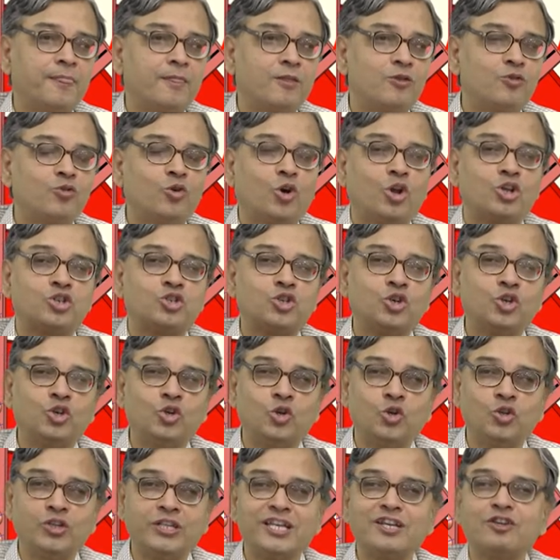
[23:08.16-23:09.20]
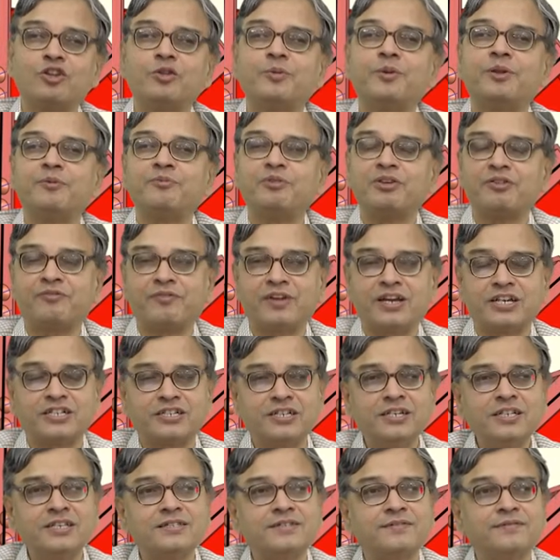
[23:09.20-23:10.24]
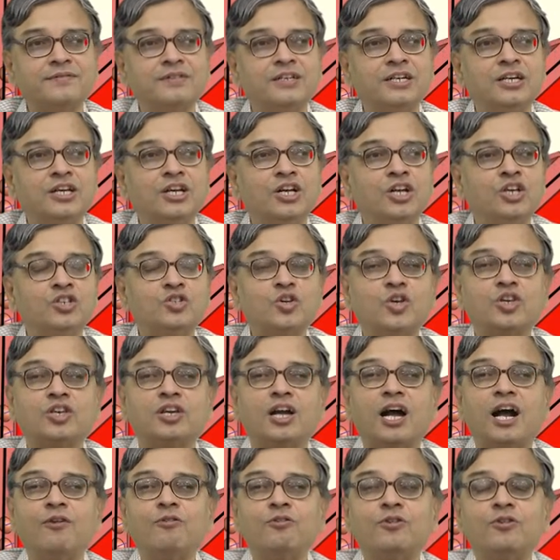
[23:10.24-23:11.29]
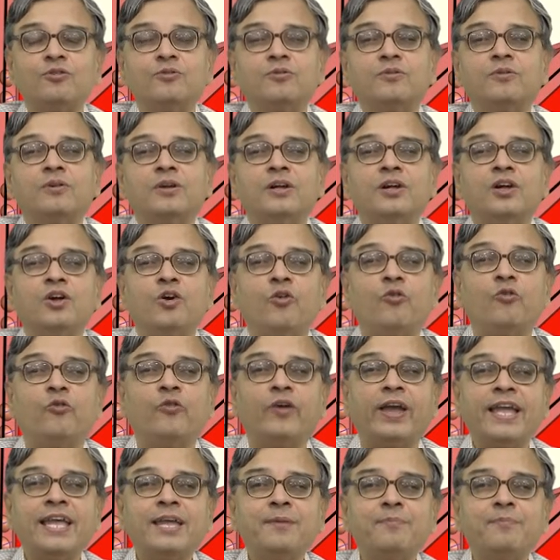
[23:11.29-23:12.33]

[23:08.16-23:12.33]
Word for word: You also know the equilibrium equations. So, you have to weigh